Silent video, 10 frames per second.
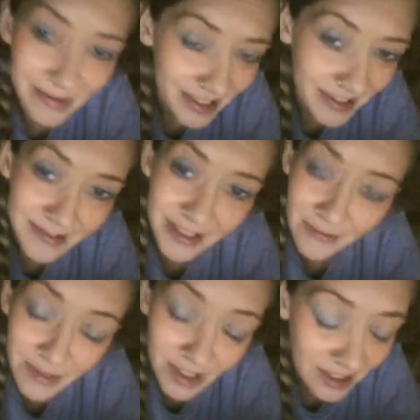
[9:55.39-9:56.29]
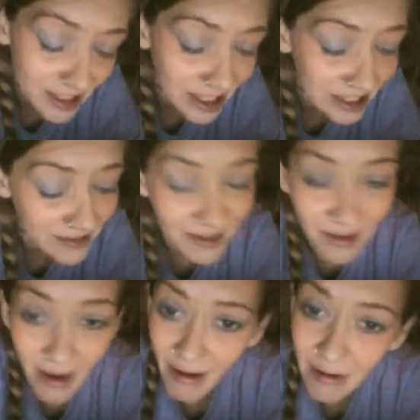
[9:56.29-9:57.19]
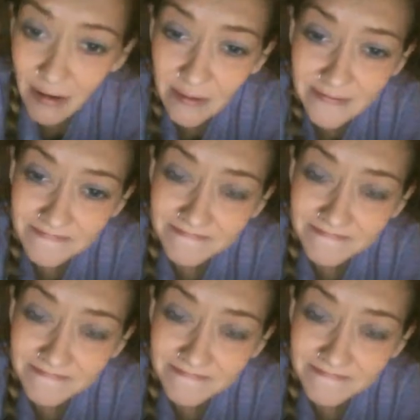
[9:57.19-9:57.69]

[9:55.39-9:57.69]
and we need to get to that hole.